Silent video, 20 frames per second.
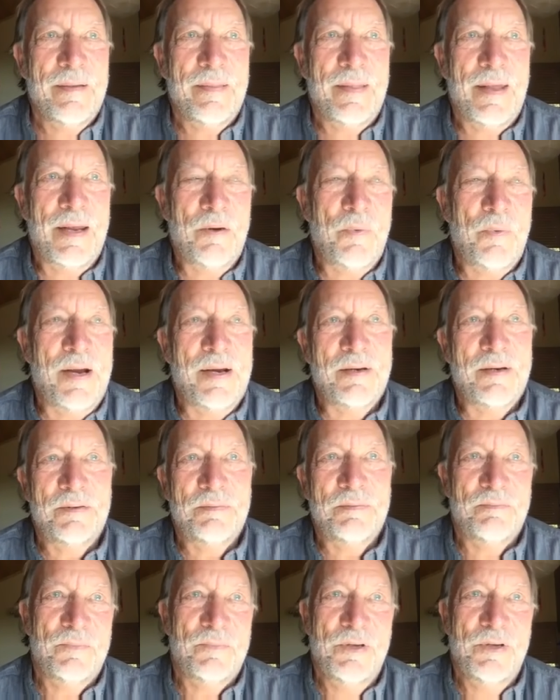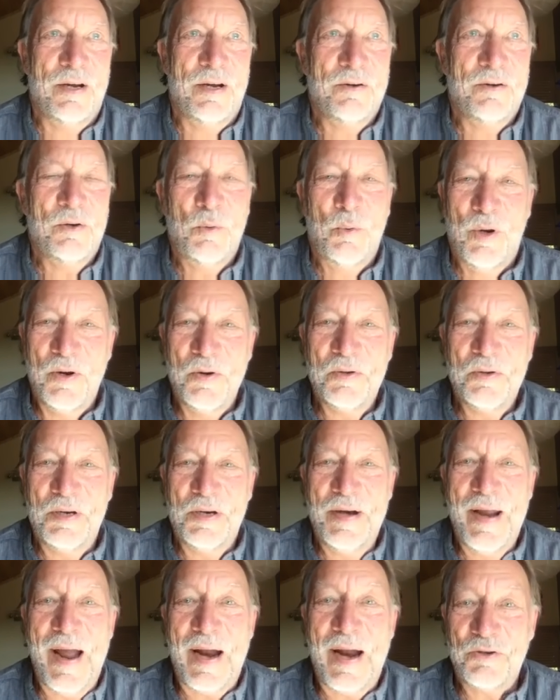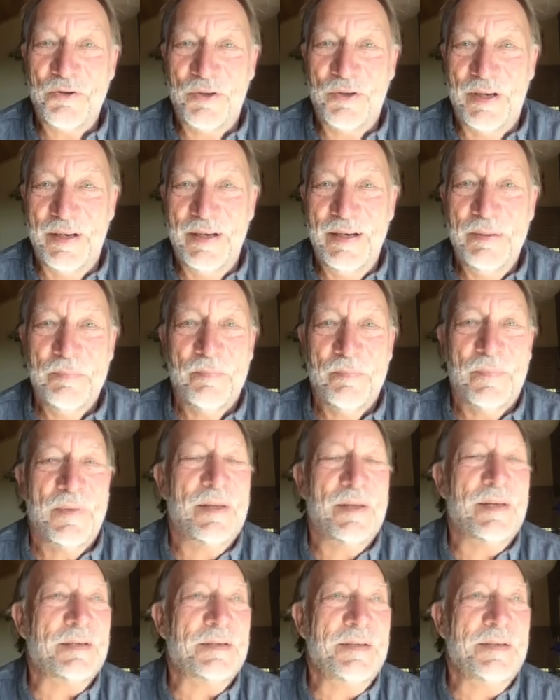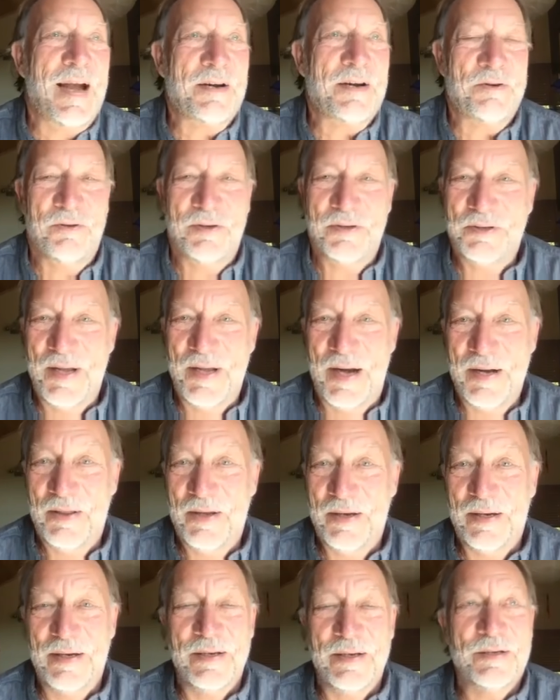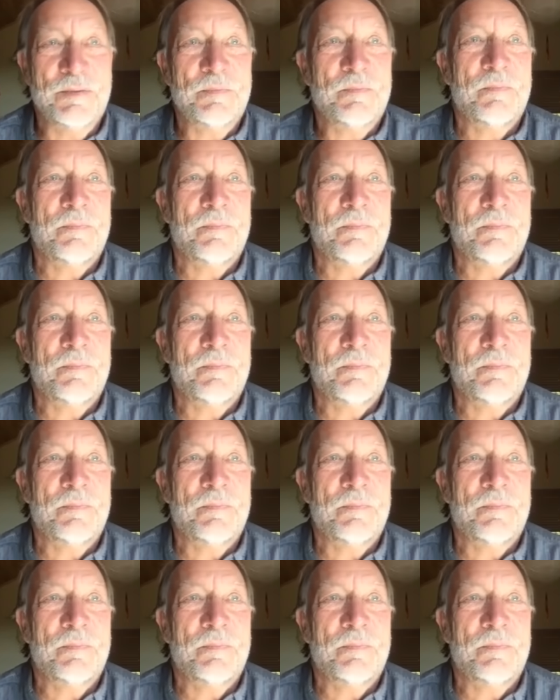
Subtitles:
They went, quote, naturally, as natural as anything is.